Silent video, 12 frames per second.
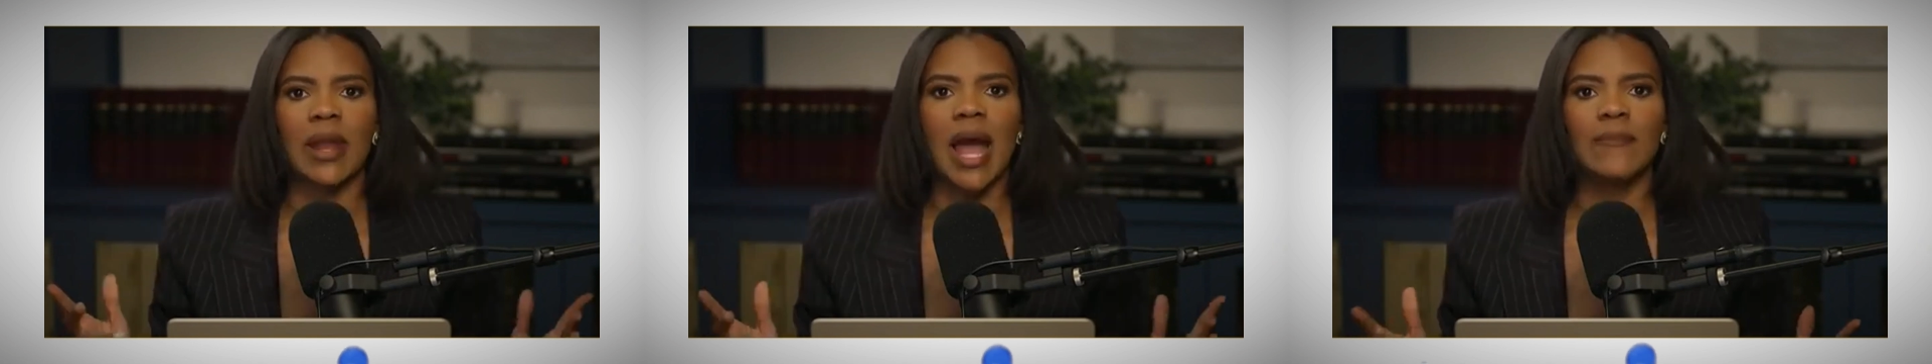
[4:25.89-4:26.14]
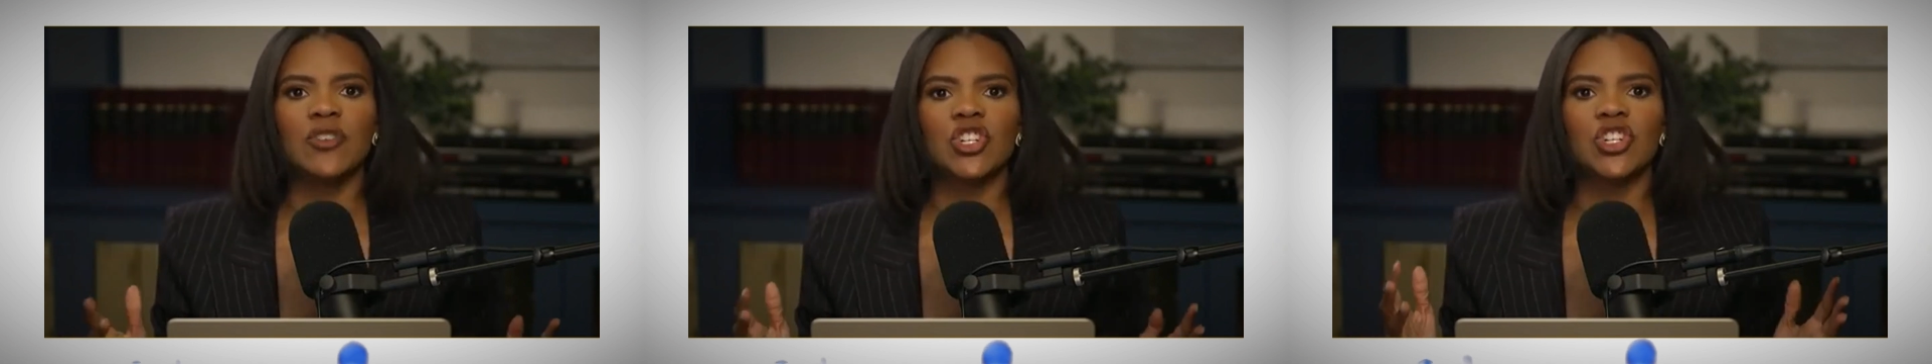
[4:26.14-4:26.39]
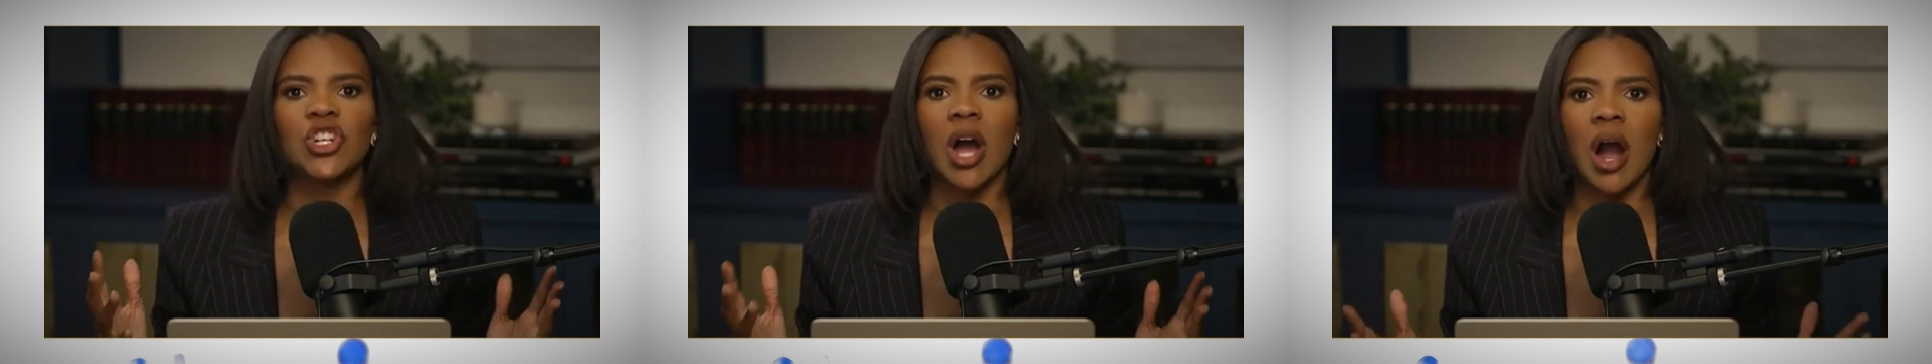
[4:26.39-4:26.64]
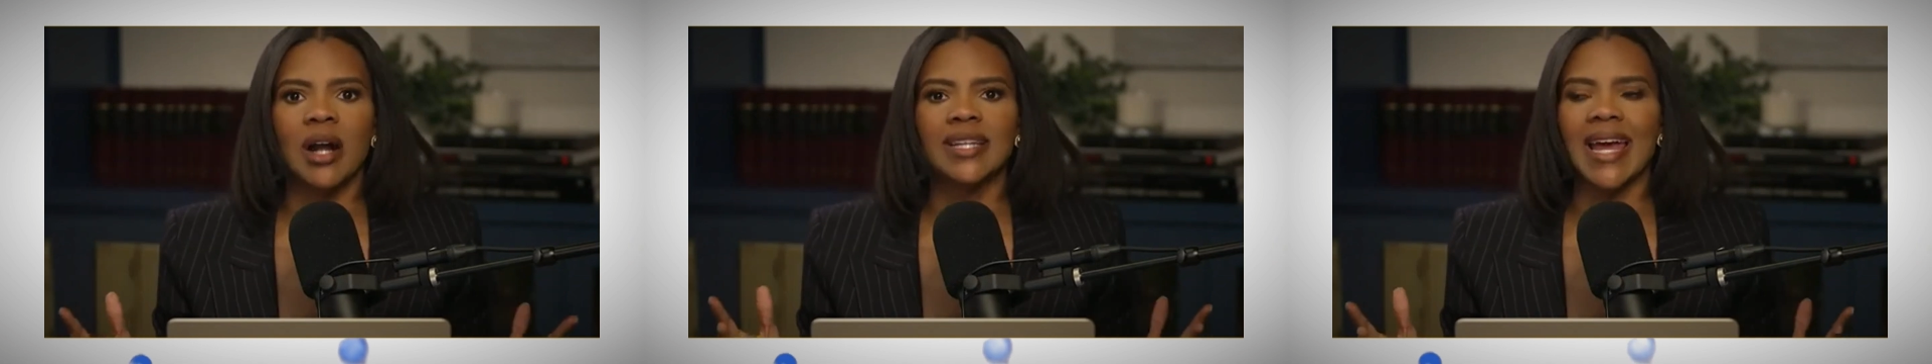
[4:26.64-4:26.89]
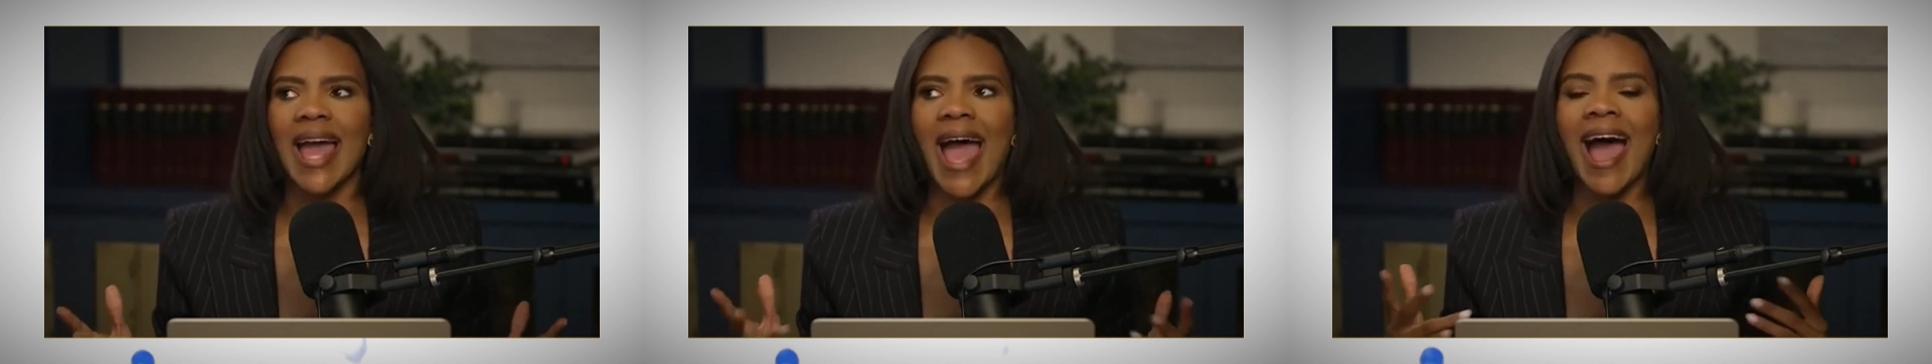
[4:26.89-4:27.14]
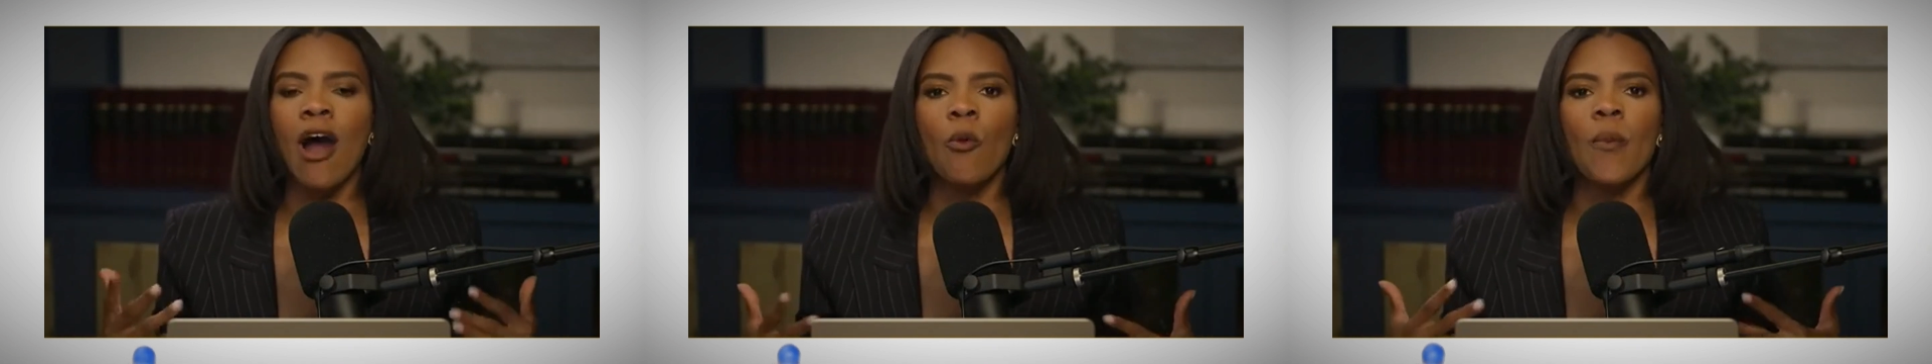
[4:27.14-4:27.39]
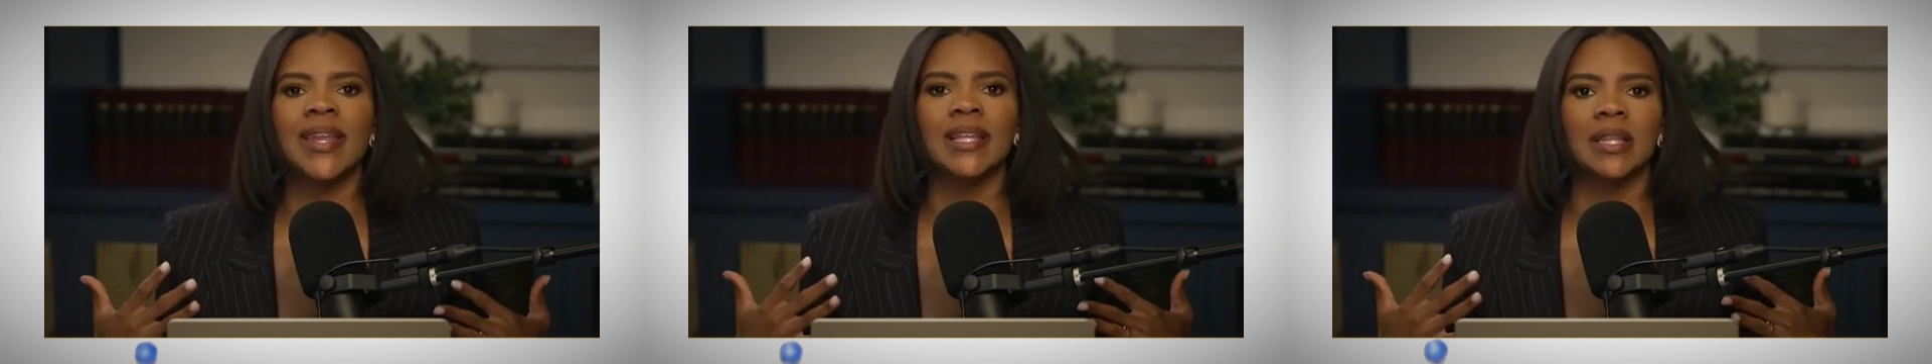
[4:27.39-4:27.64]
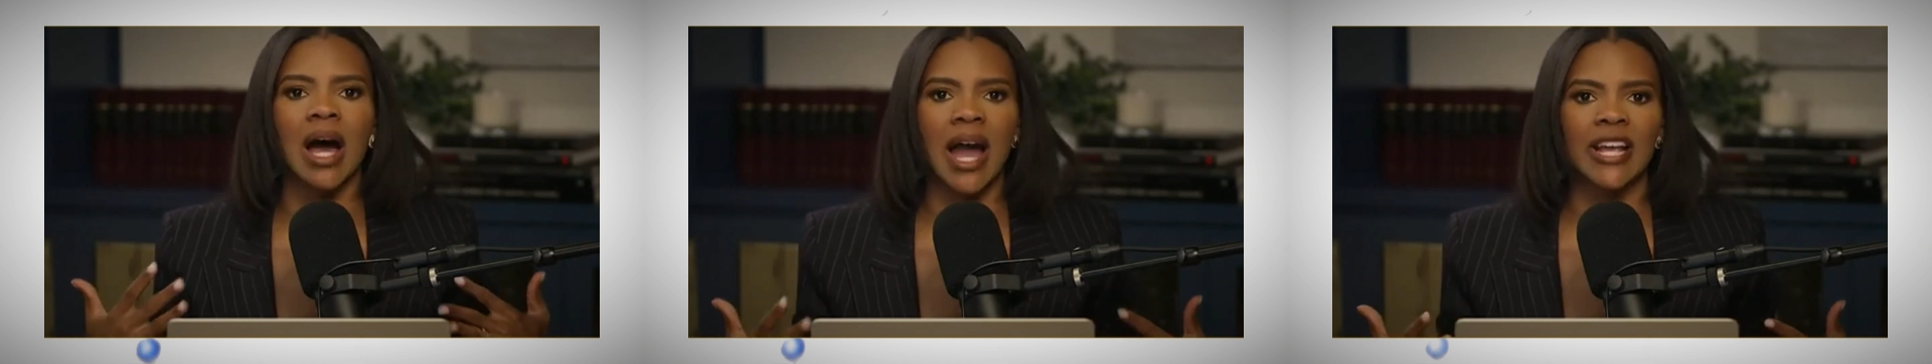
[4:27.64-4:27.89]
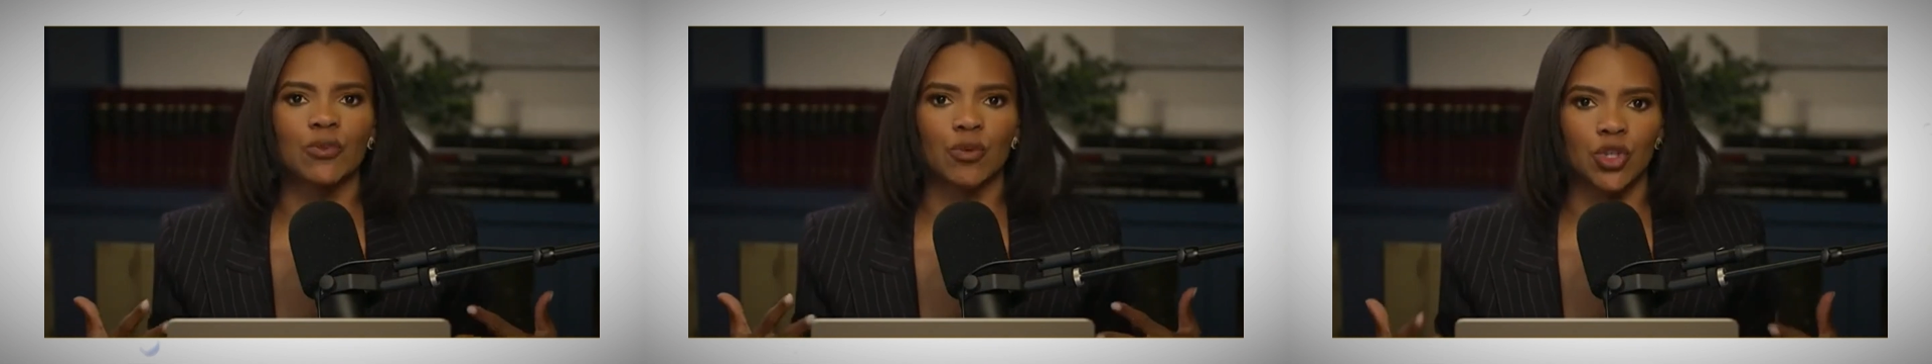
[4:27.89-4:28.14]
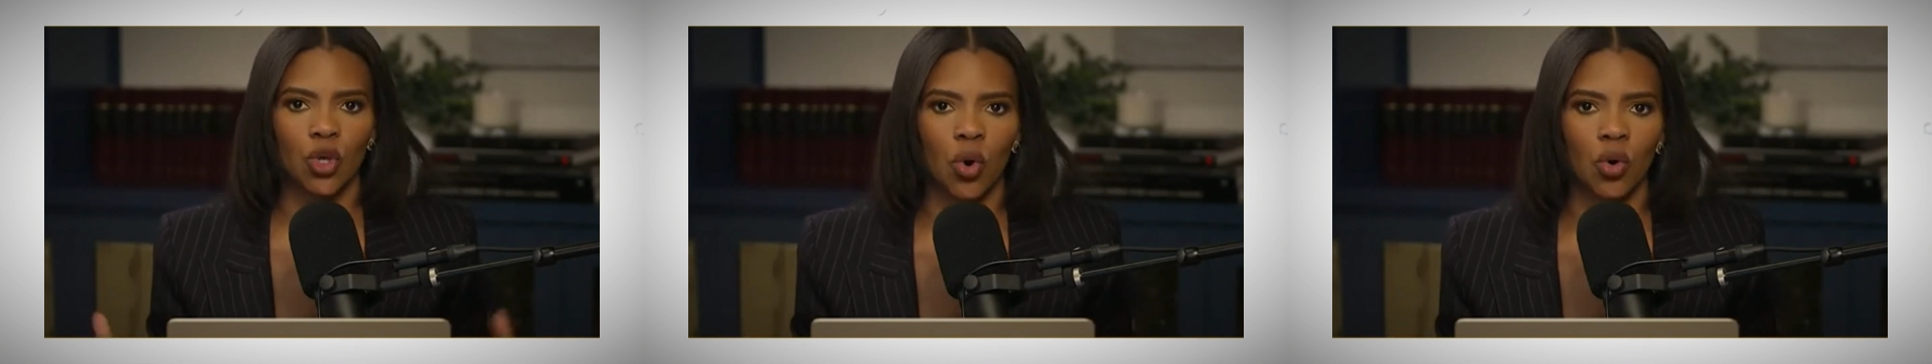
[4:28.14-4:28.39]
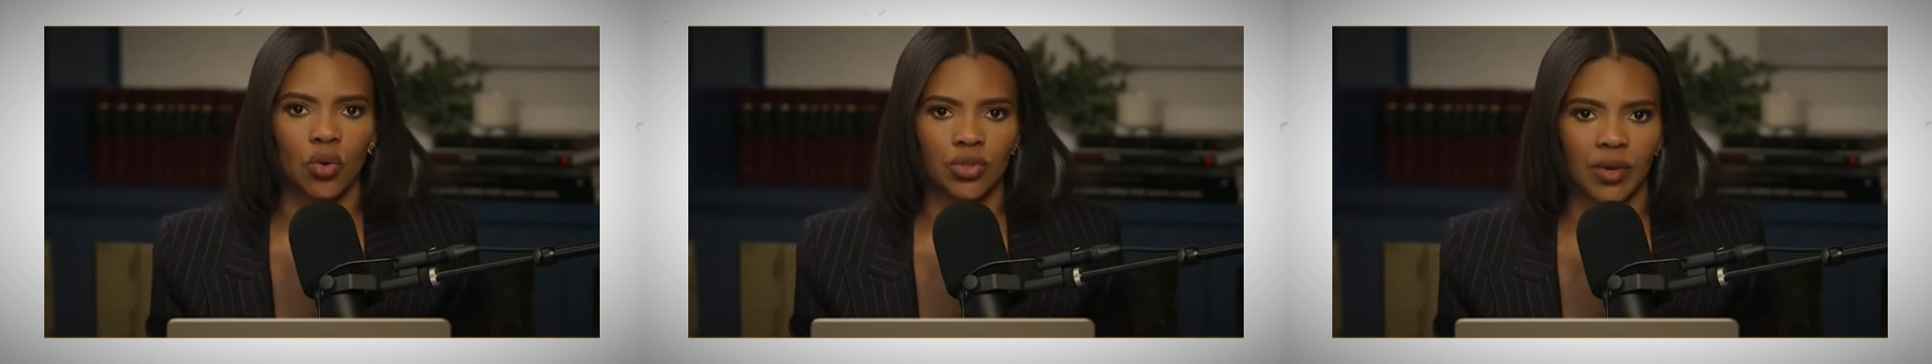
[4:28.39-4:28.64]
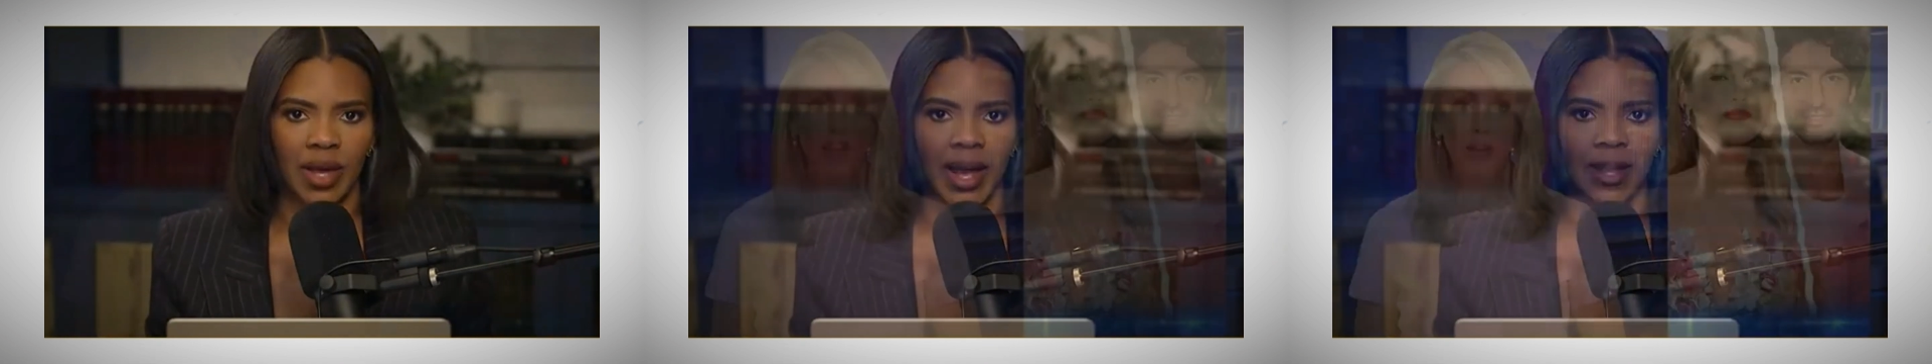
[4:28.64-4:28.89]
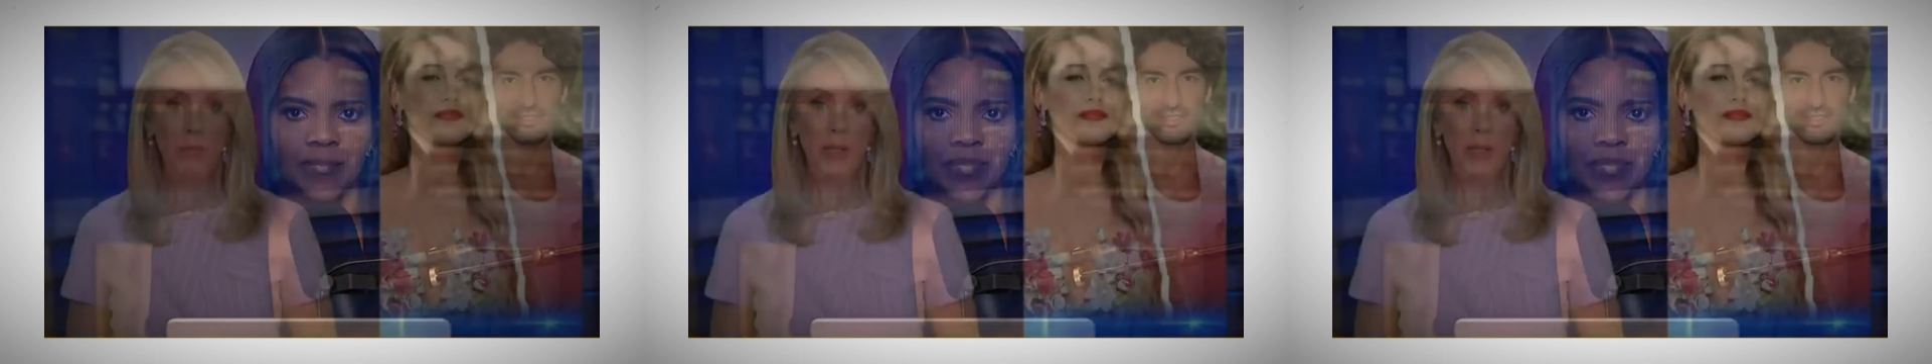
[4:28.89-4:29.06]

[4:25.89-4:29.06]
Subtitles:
I'm just shocked at how many lies were told, okay?